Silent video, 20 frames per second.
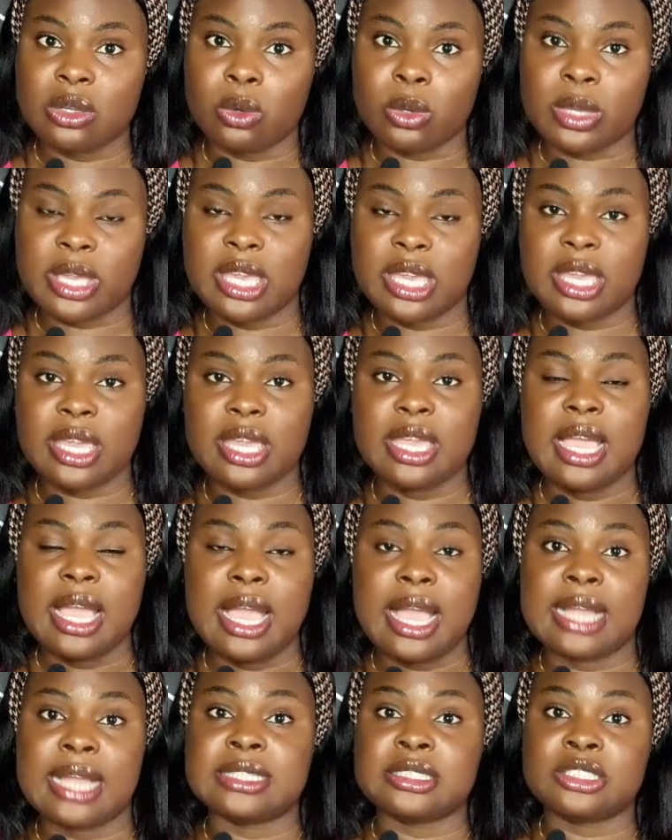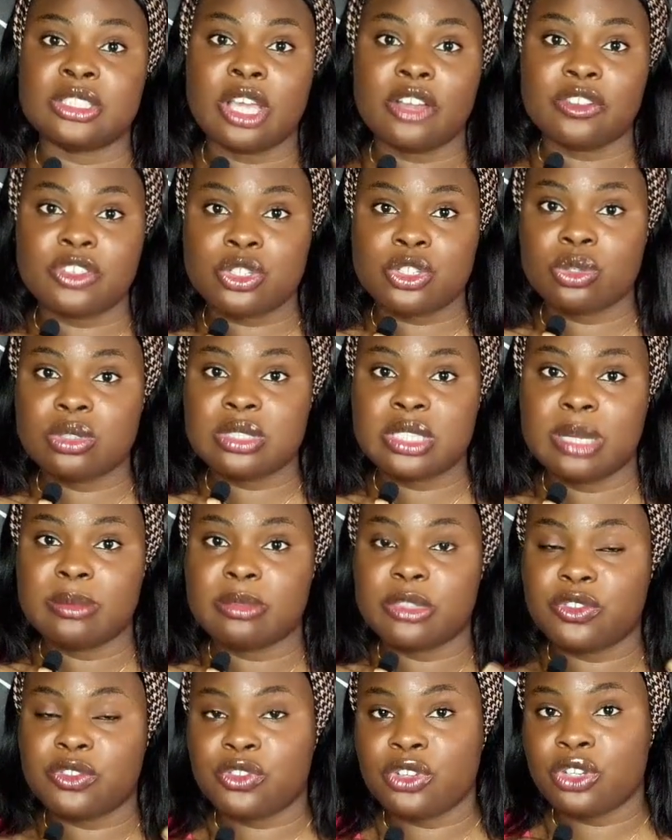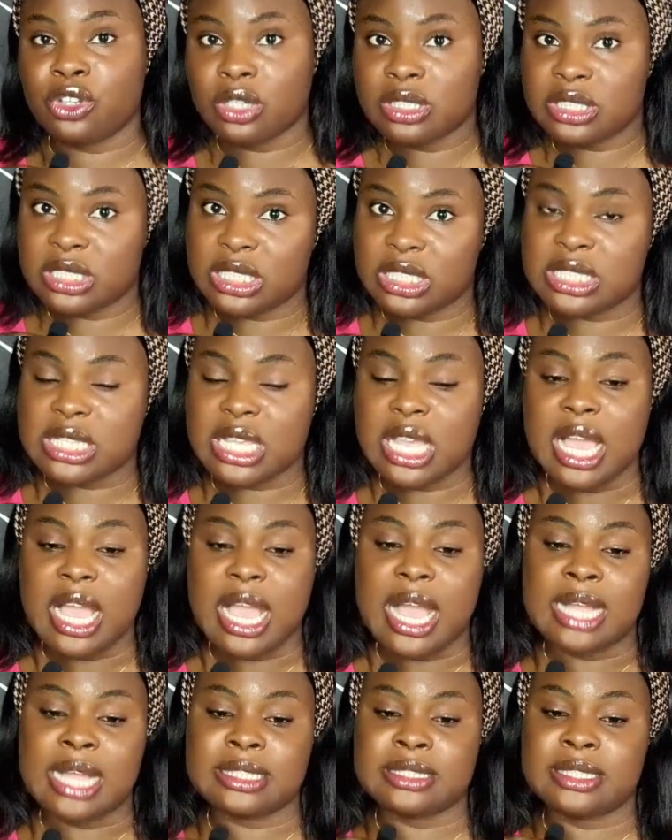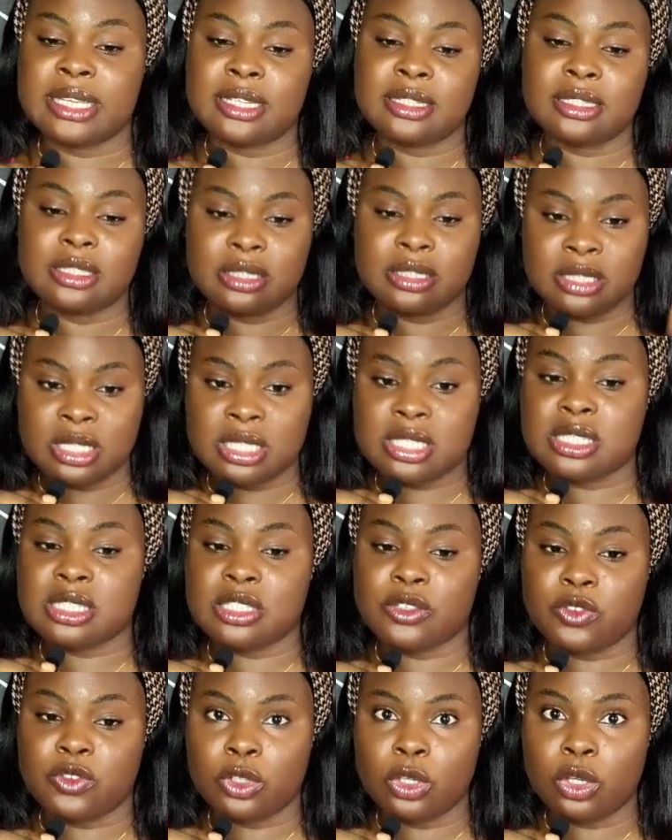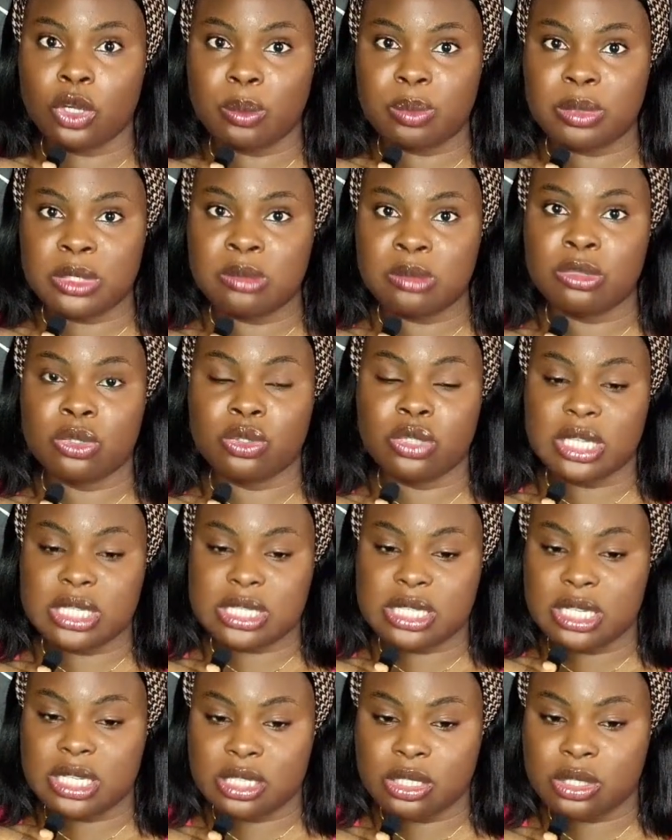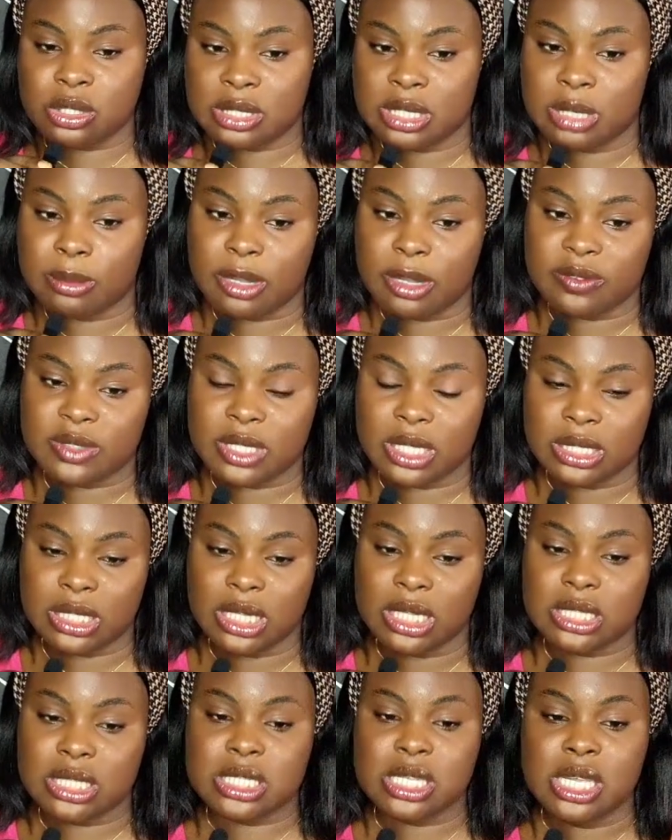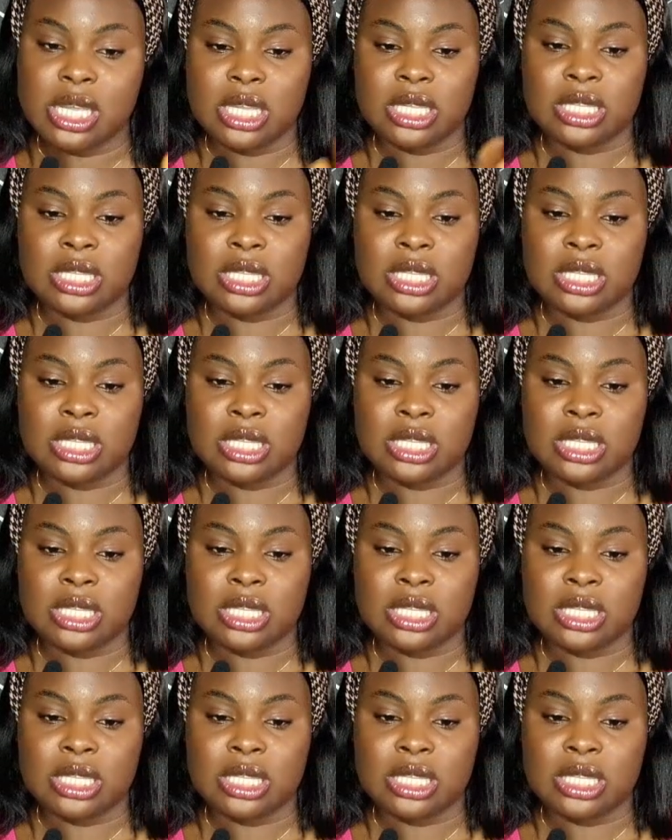okay, and you have shown them the free audit, and then this is the follow-up email you're sending to them after that.